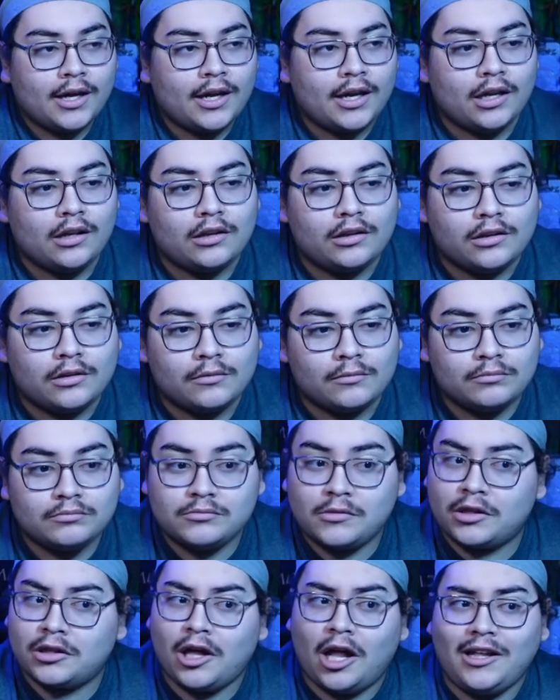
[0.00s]
his
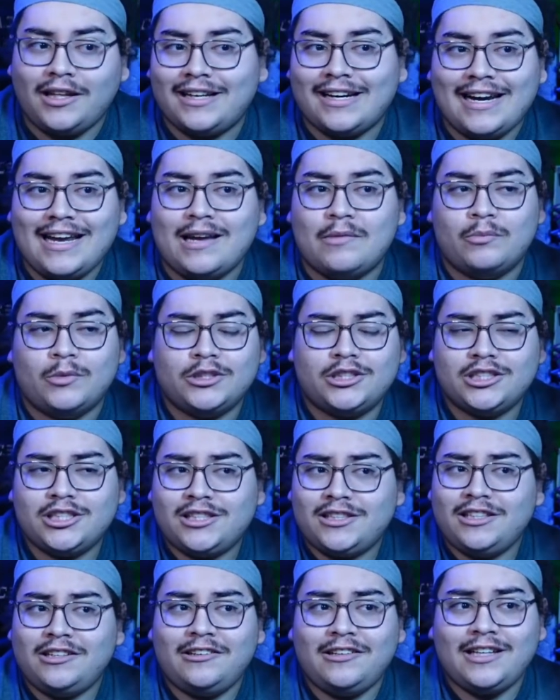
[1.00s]
solid aim, which
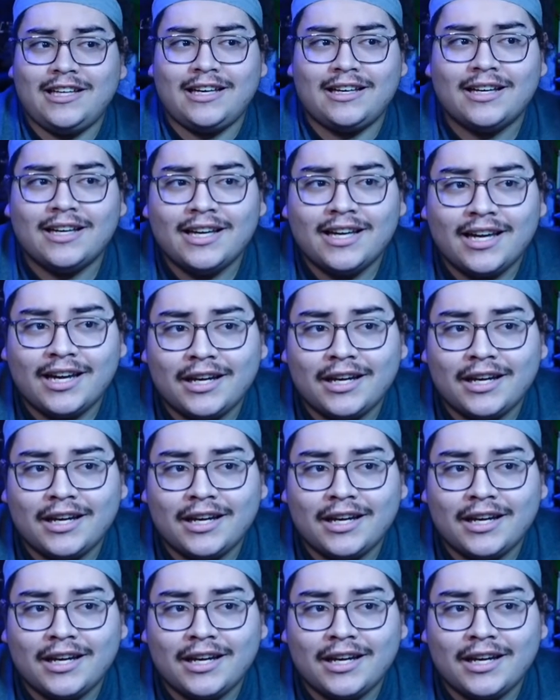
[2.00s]
clearly